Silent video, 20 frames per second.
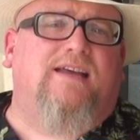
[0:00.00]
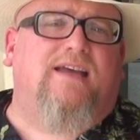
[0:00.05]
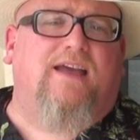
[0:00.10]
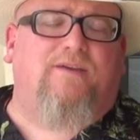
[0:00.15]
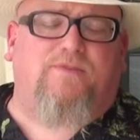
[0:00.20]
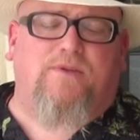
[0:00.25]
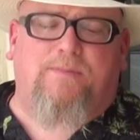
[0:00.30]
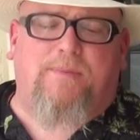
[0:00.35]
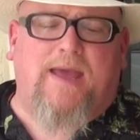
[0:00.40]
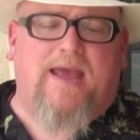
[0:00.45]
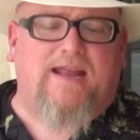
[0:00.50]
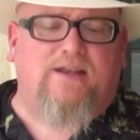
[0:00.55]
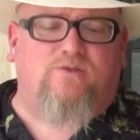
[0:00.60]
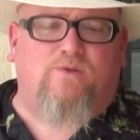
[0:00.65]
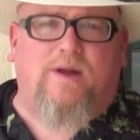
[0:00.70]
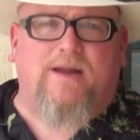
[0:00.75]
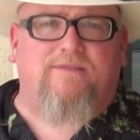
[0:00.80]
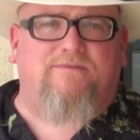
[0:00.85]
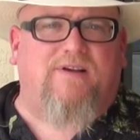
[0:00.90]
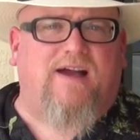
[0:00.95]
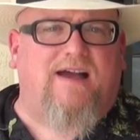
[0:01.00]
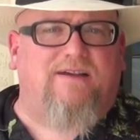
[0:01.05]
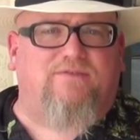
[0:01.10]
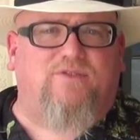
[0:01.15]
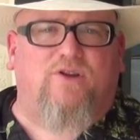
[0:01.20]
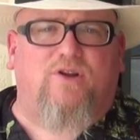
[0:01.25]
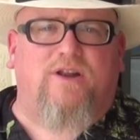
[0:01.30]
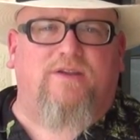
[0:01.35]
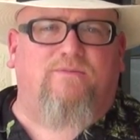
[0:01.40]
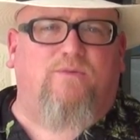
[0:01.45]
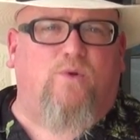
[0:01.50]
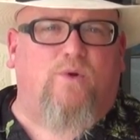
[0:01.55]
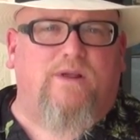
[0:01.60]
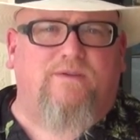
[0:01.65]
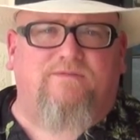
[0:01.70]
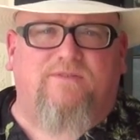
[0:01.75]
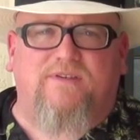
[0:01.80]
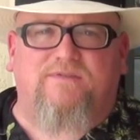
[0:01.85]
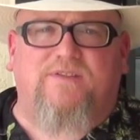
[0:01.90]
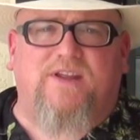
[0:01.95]
If you paid $25, $30, $40,
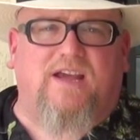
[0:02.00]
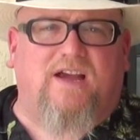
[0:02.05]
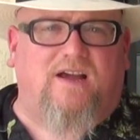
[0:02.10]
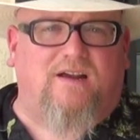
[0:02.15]
$50,